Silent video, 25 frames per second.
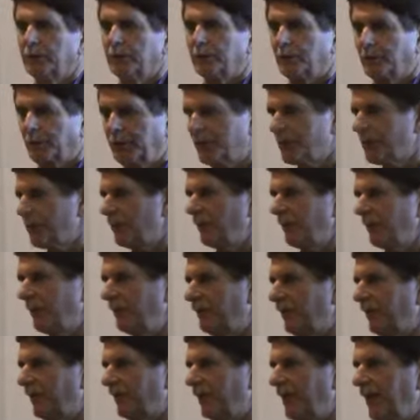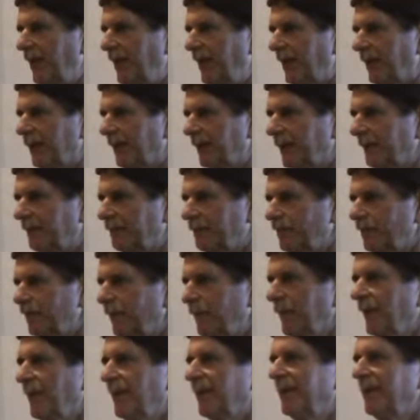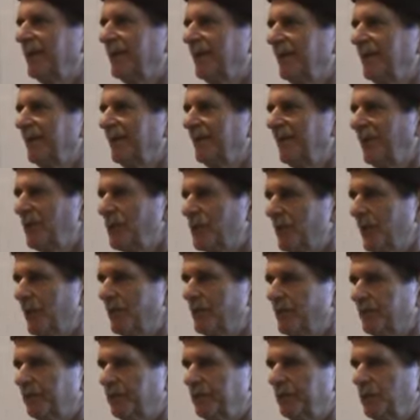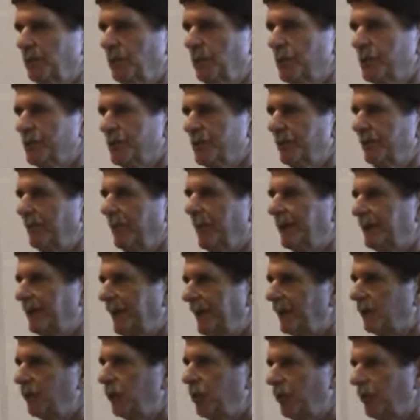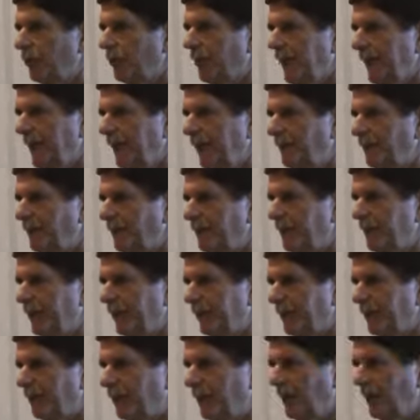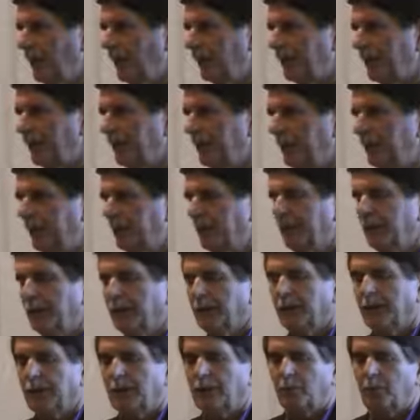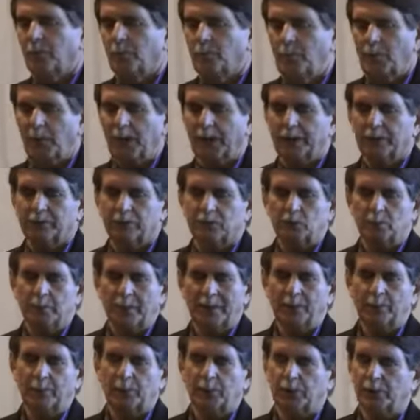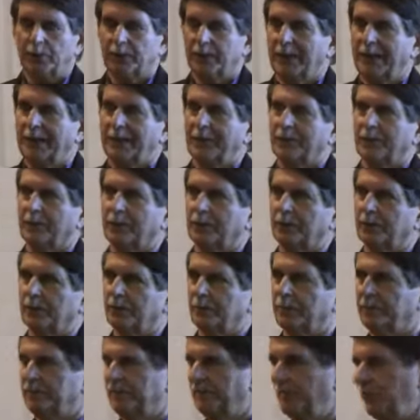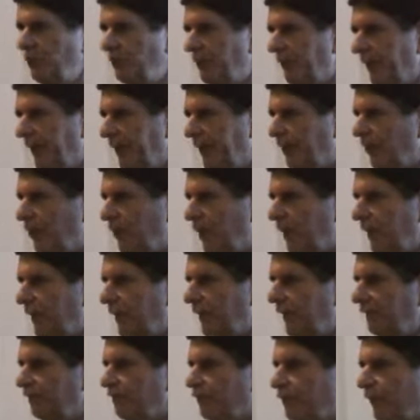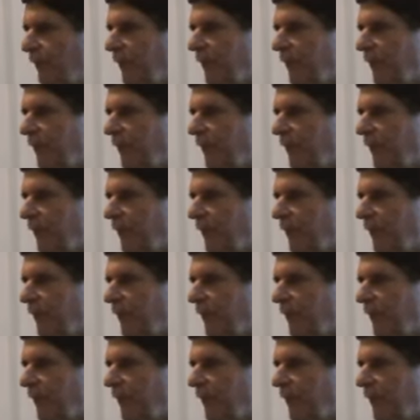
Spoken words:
eat a pizza with everything on it, those types of foods, it may take longer to empty later on. But remember that the food that you eat